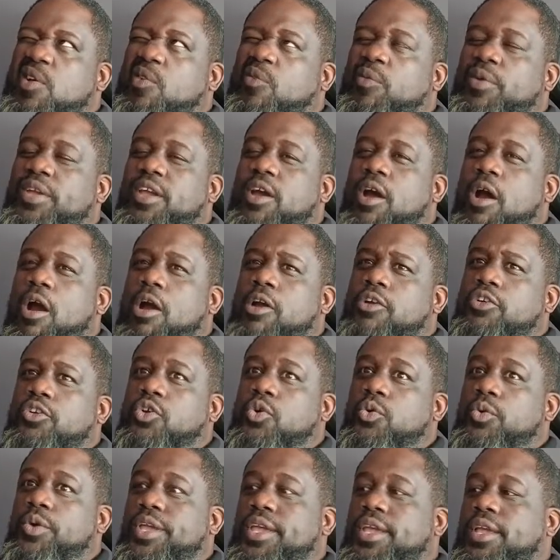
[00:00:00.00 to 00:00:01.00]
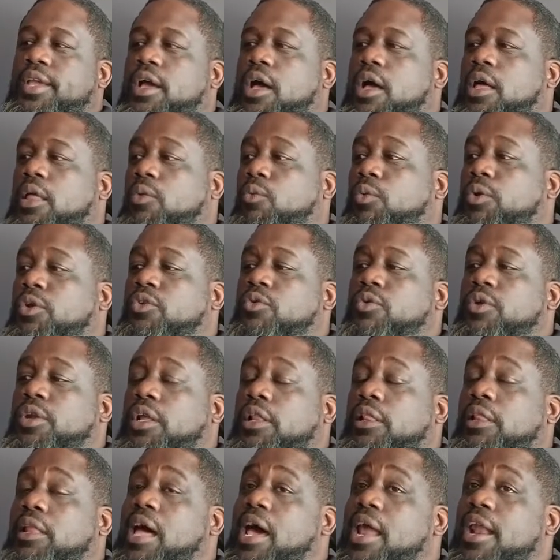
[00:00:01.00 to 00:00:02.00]
we're doing
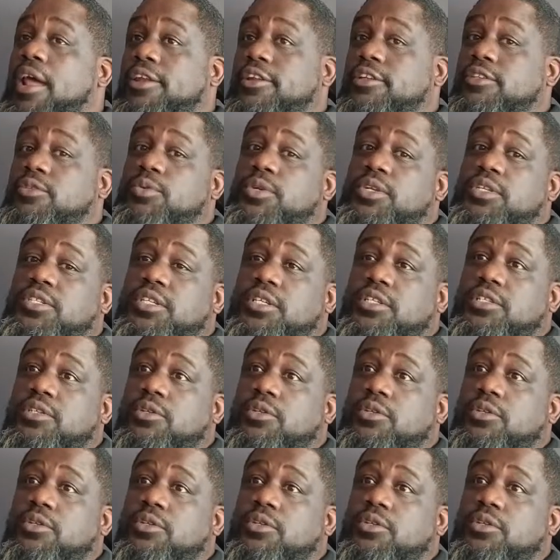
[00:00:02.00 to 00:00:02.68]
a lot on the 26th.